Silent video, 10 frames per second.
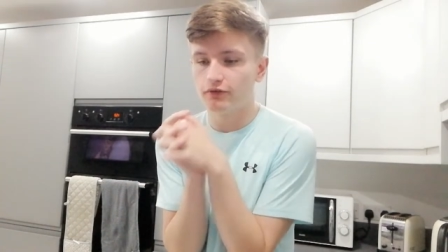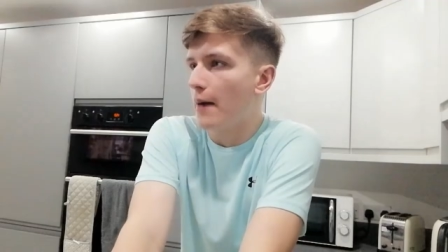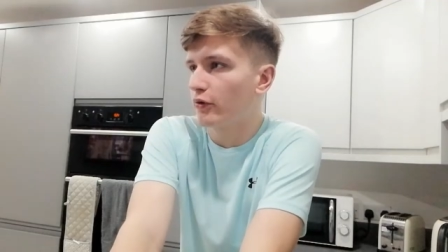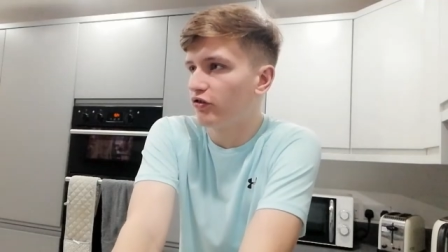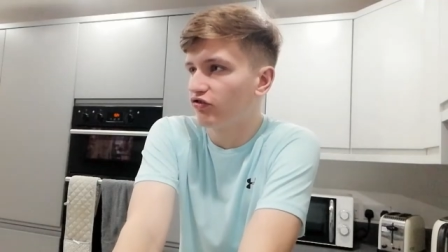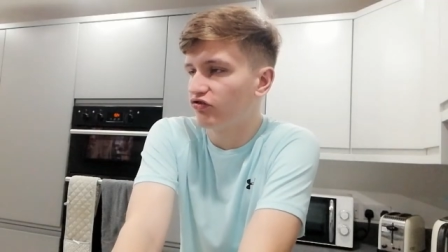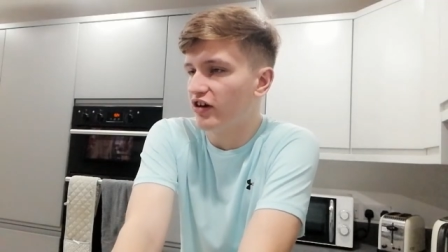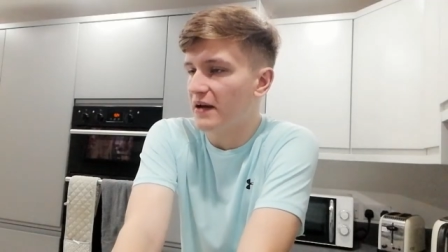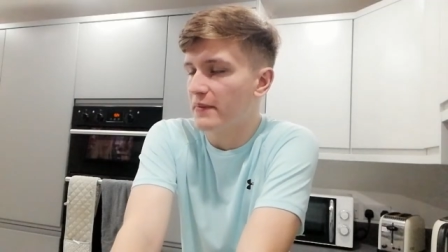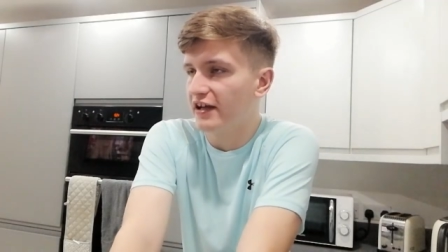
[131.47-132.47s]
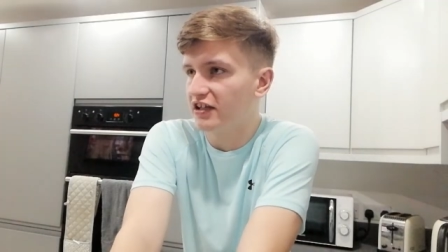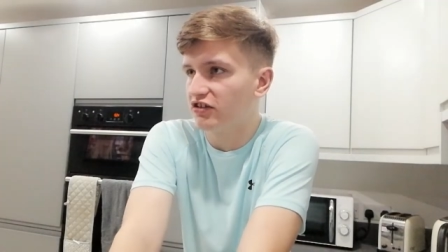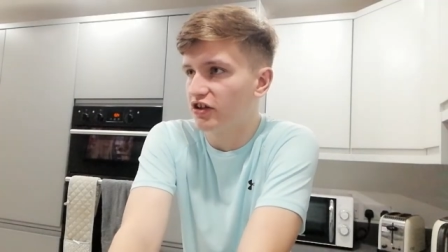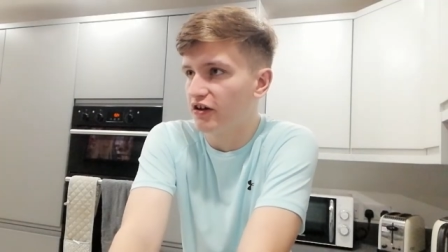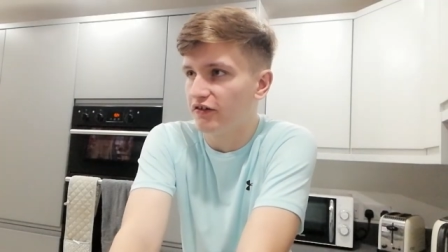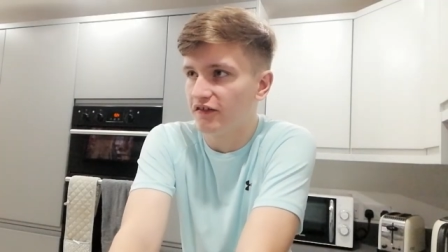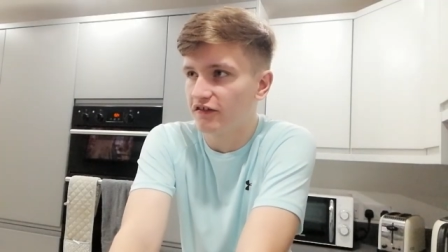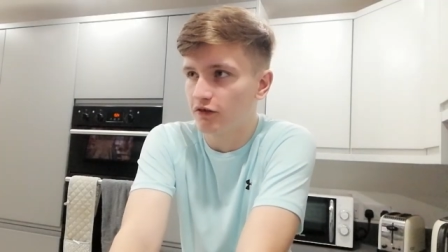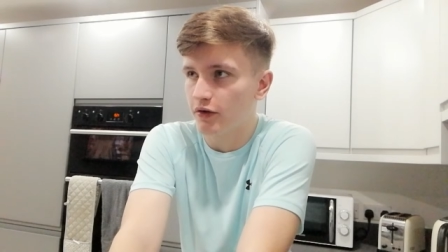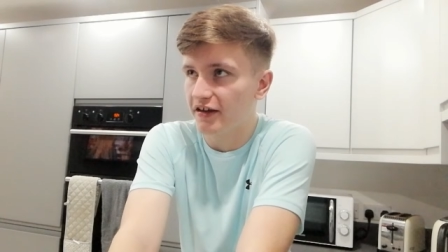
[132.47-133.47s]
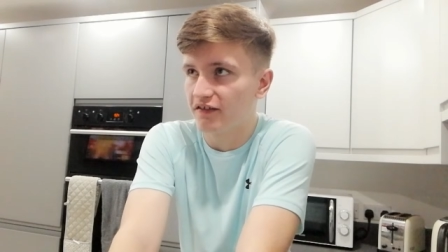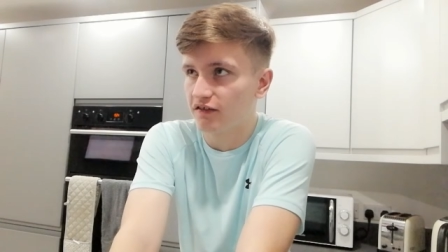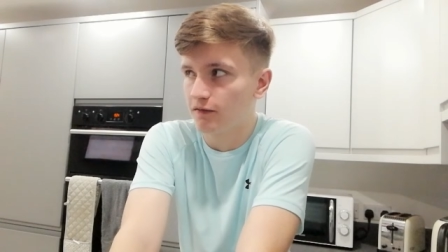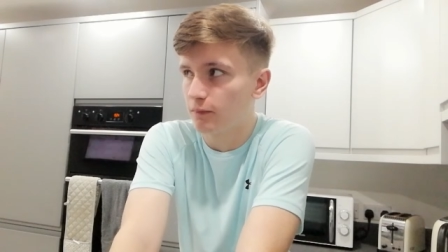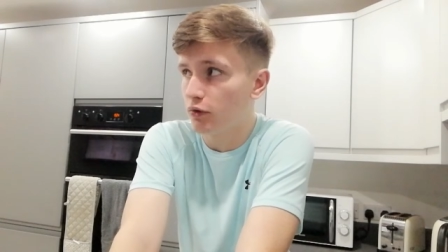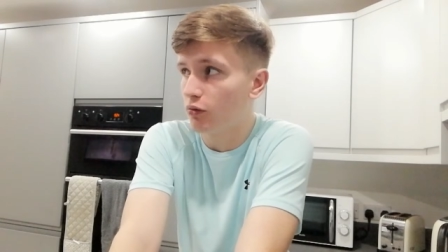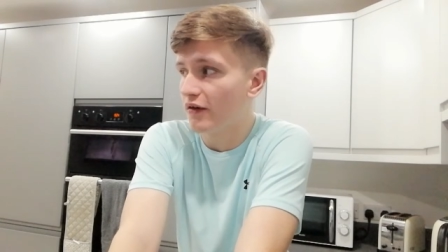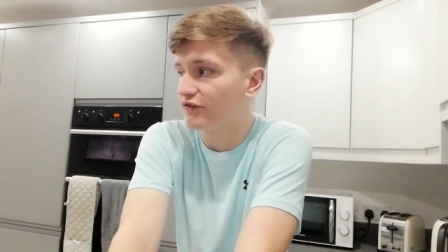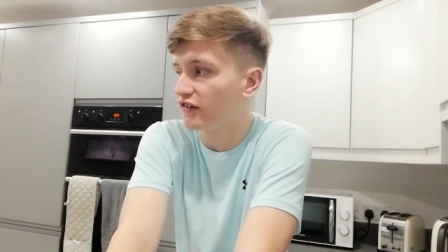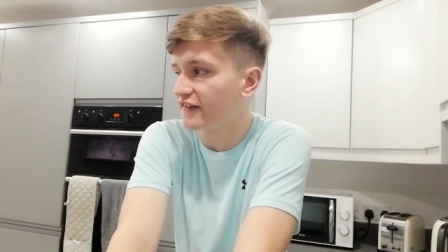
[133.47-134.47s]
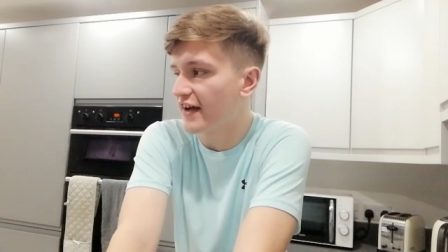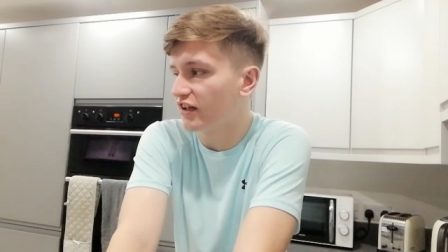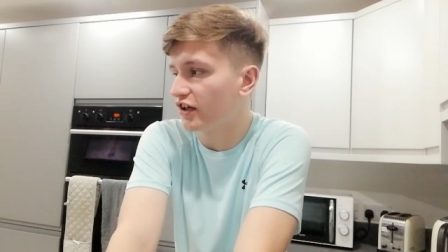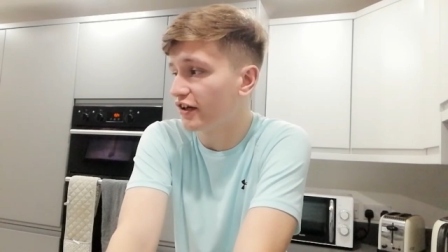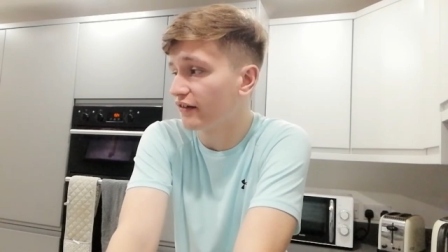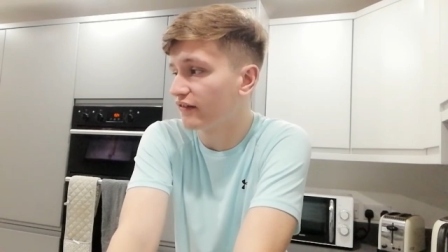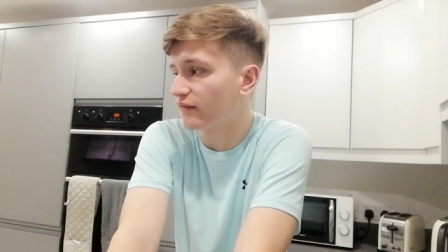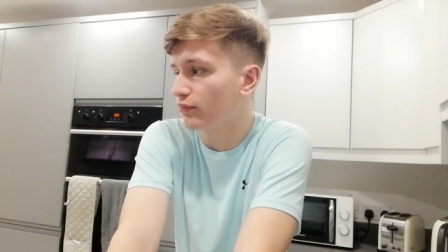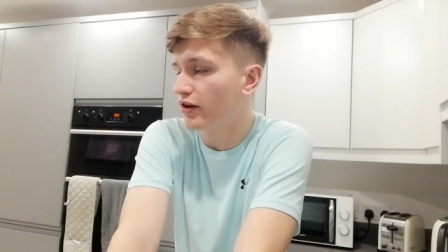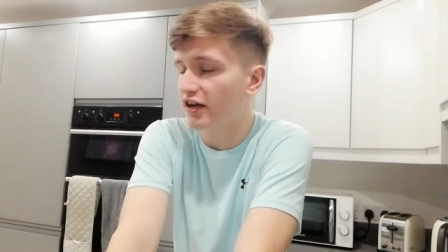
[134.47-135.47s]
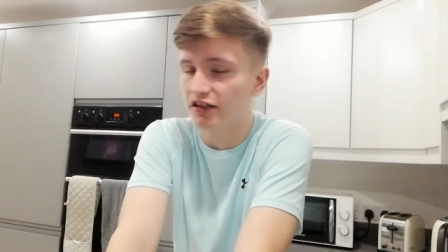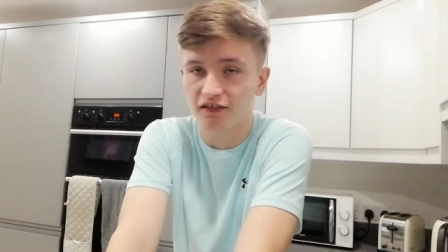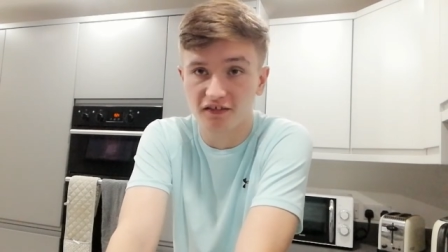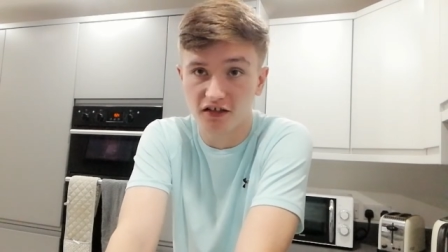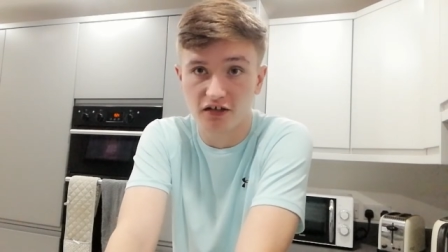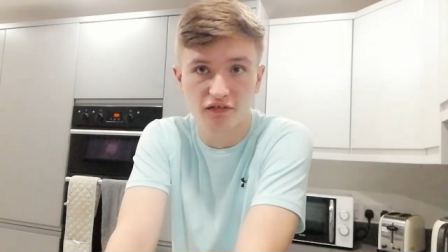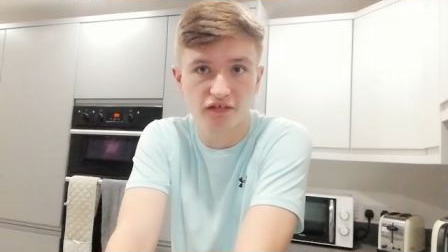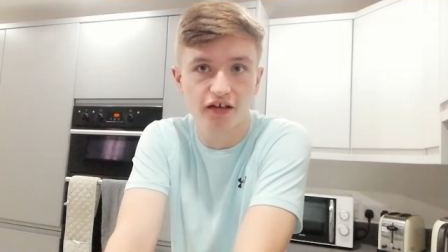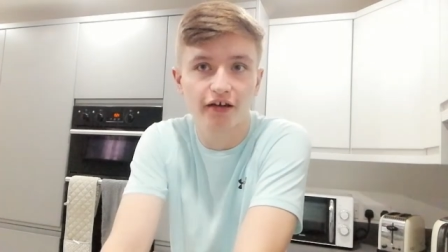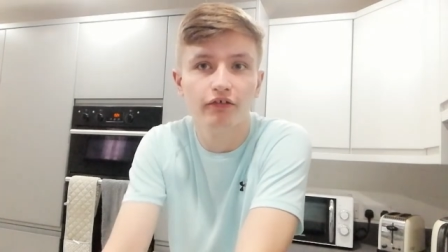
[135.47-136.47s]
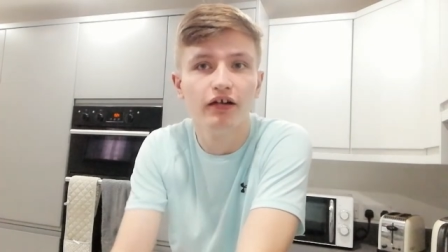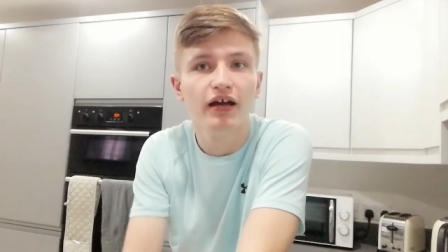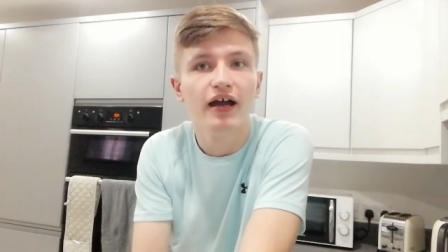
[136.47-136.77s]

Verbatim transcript: I'm going to try making those twists but with Nutella spread instead so